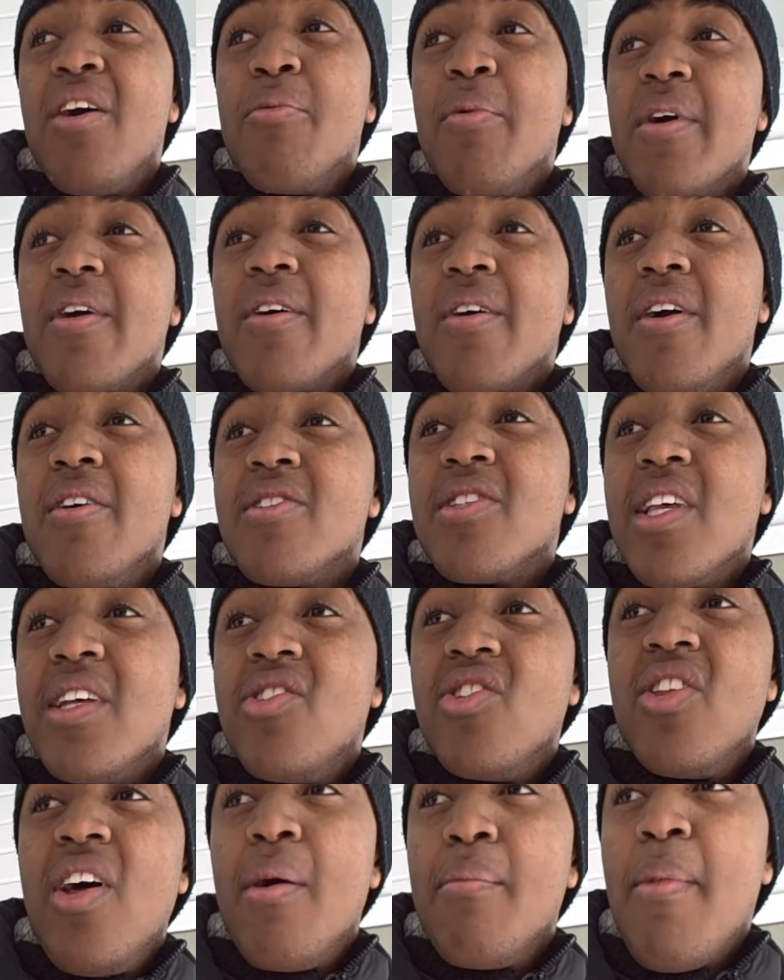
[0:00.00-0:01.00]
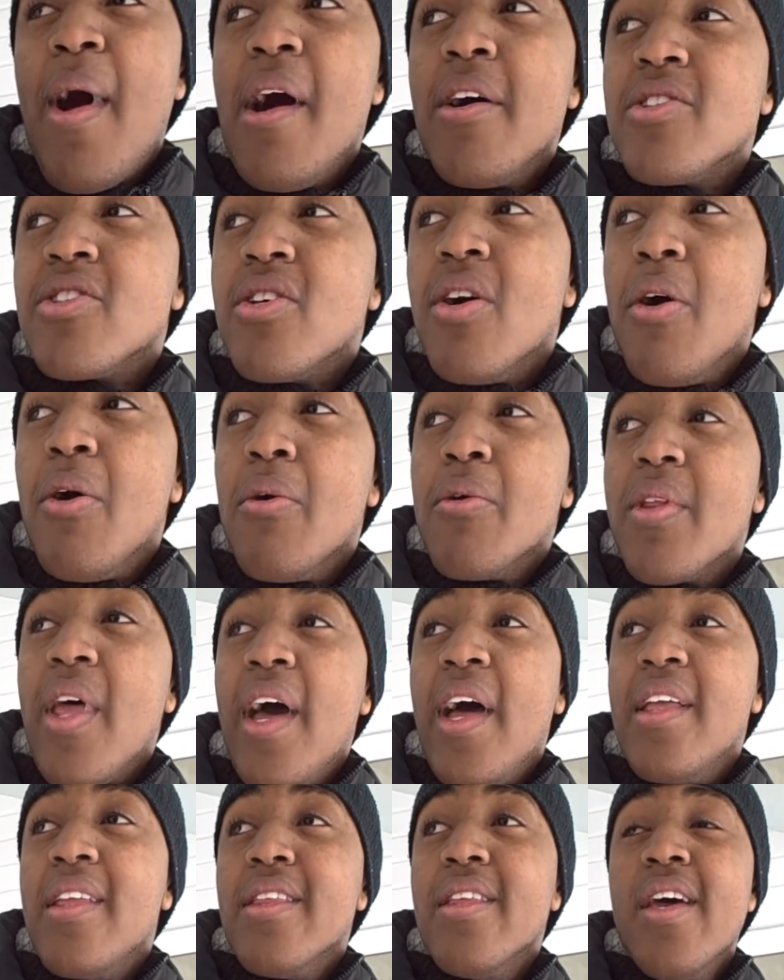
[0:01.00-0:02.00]
we're gonna go sledging down Mousehold,
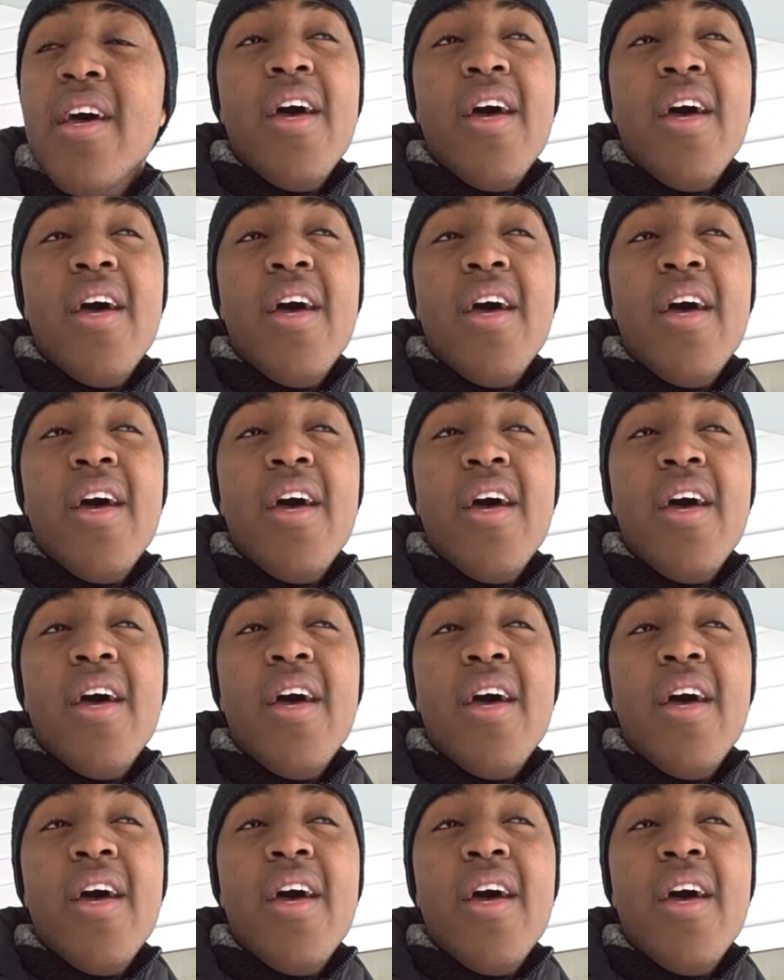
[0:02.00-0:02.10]
and